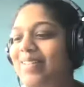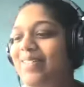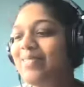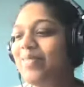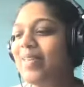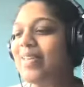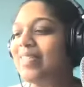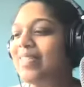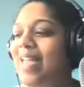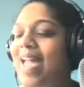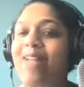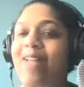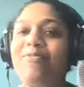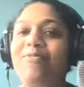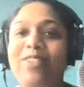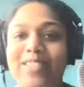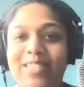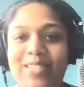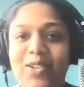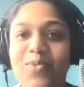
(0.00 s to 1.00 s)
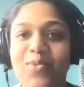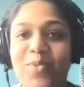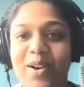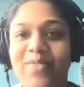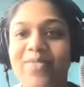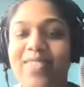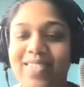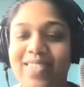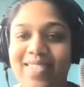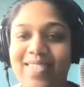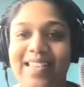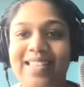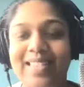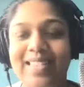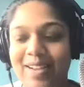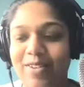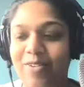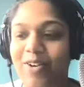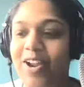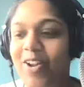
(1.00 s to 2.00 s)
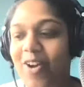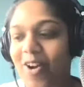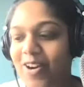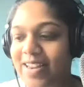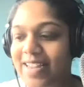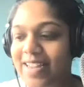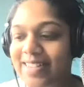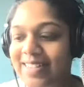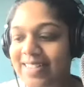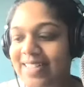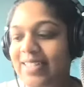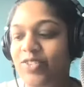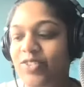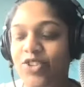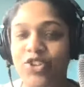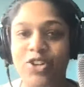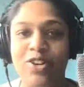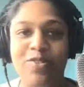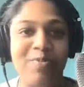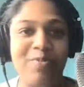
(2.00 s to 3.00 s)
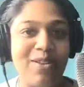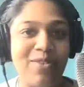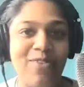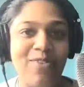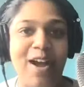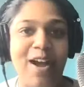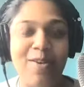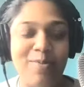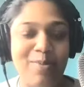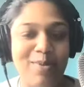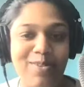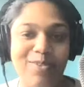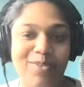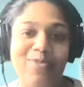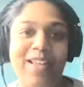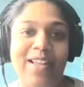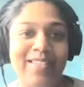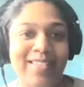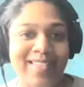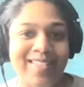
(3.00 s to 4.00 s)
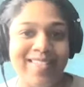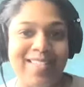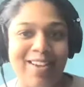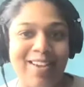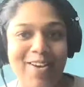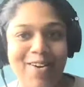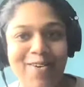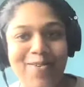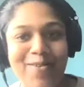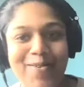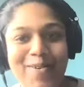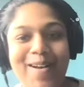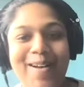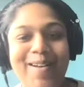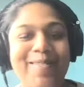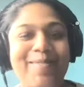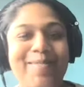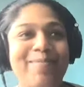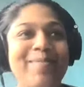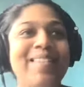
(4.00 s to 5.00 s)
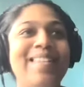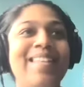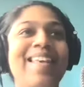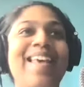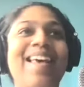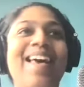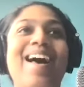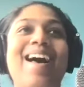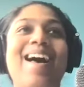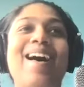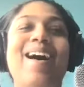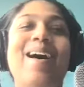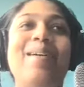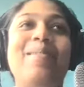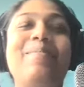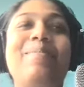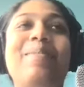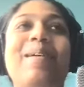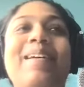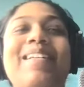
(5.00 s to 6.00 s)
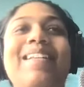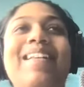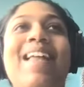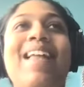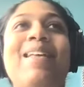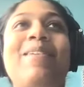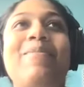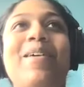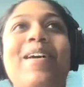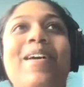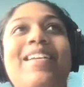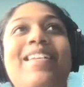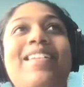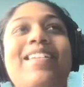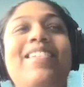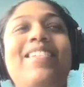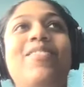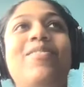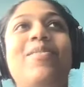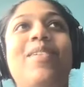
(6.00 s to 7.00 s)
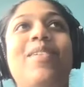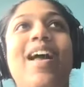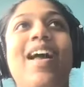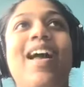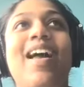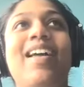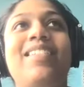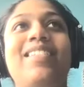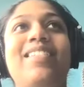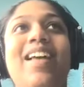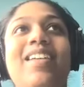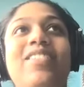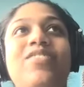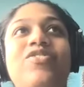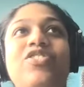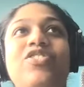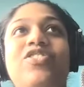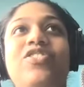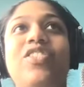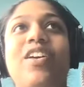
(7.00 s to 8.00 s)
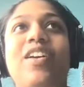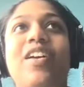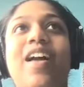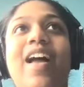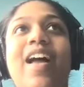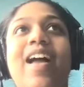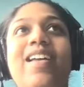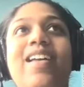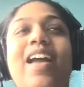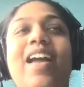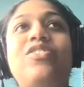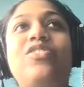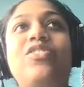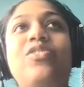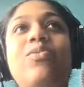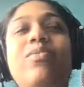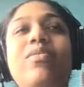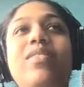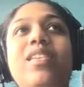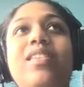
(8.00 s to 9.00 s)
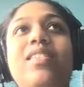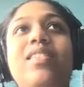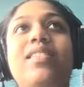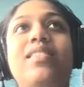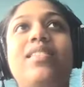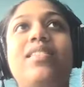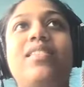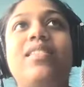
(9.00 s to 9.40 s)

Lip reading: Like every single one of the things that Greg Hardy had done should have been a fireable offense. So, but anyway, I do think that